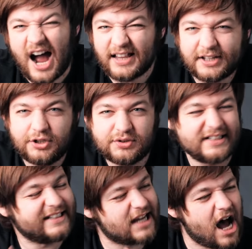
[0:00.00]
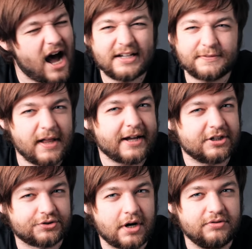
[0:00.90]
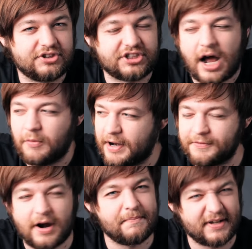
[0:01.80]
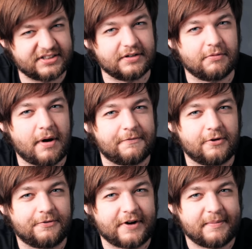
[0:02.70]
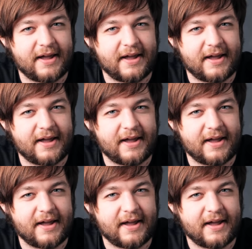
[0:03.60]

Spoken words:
I like using it kind of like a drone shot whenever I'm mixing with my full frame